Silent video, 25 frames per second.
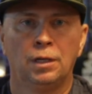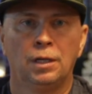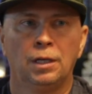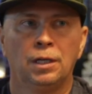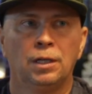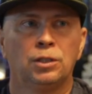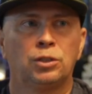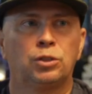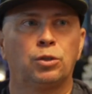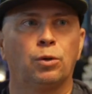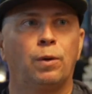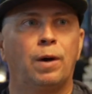
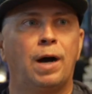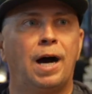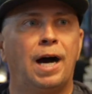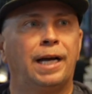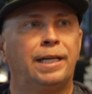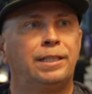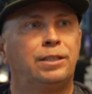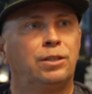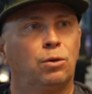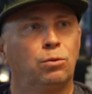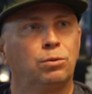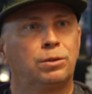So
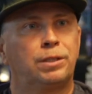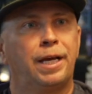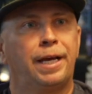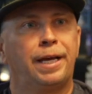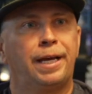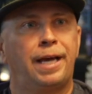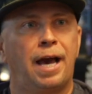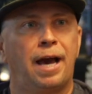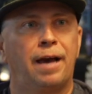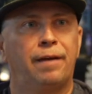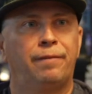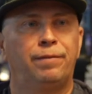I don't
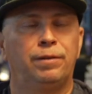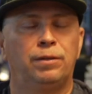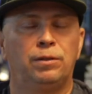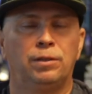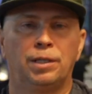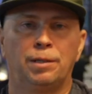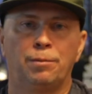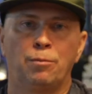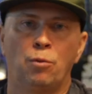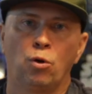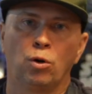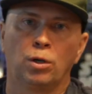take Advil
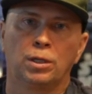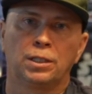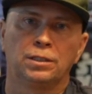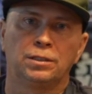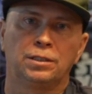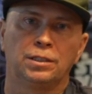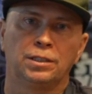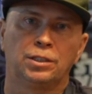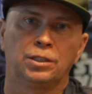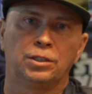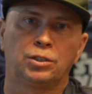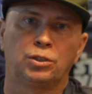anymore
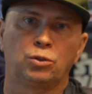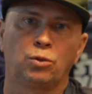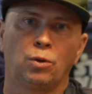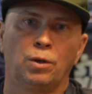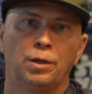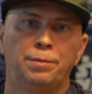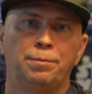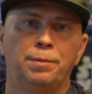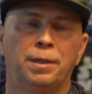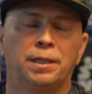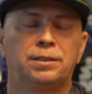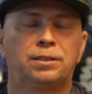because it
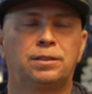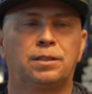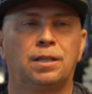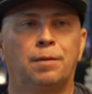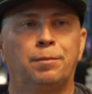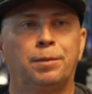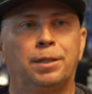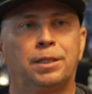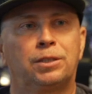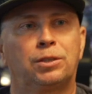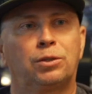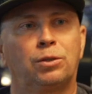destroyed my
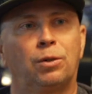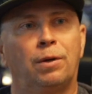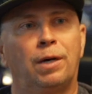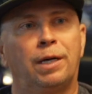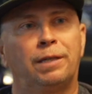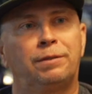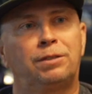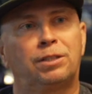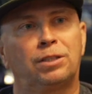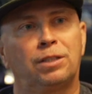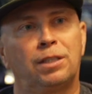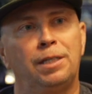stomach. So
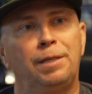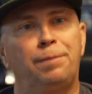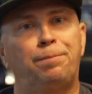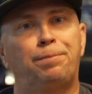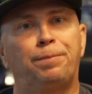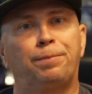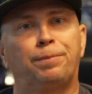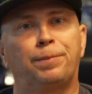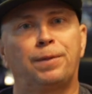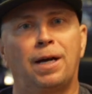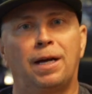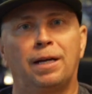I
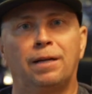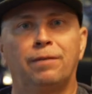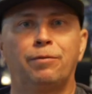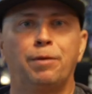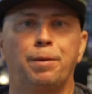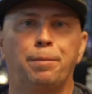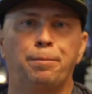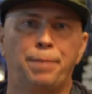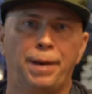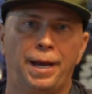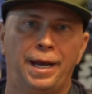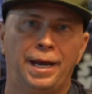sleep kind of
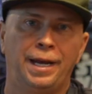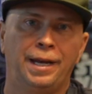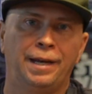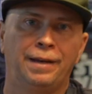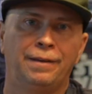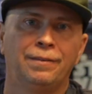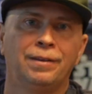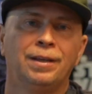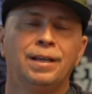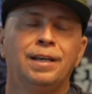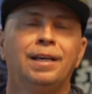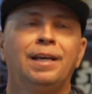in
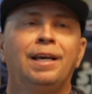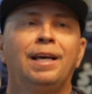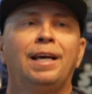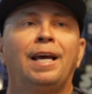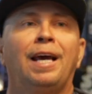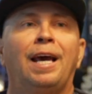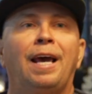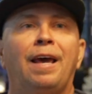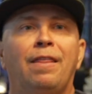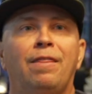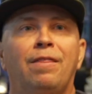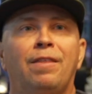pain,
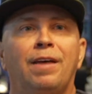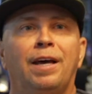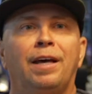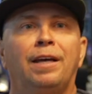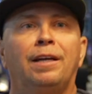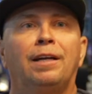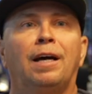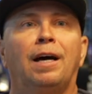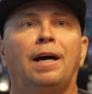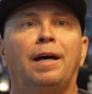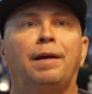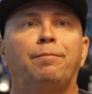and
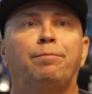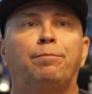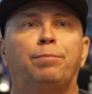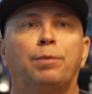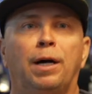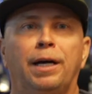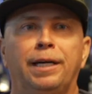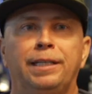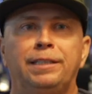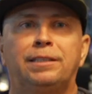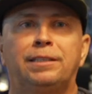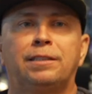then I
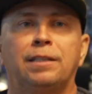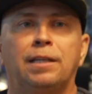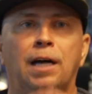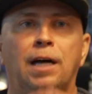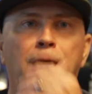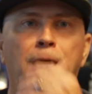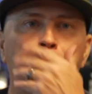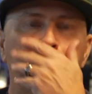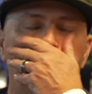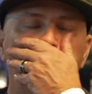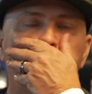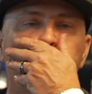ice it
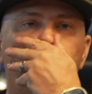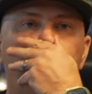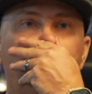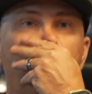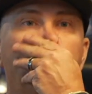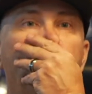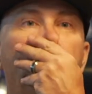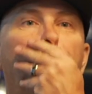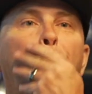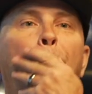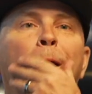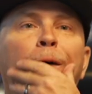up,
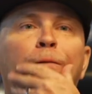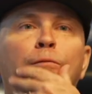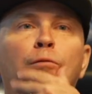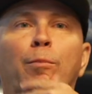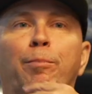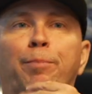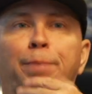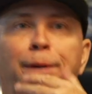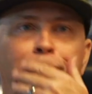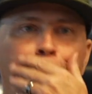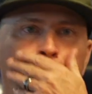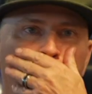have a
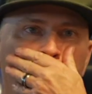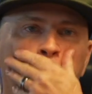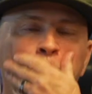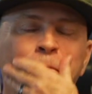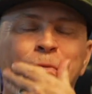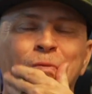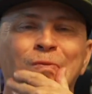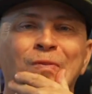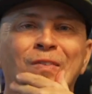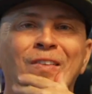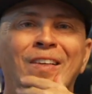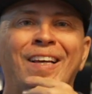beer,
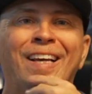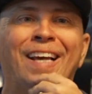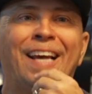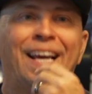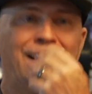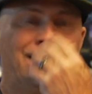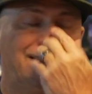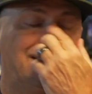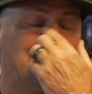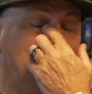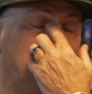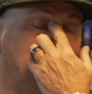
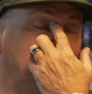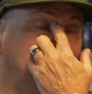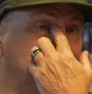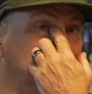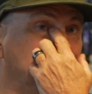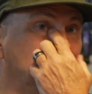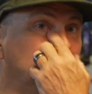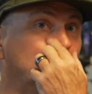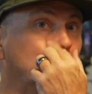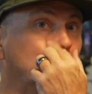and then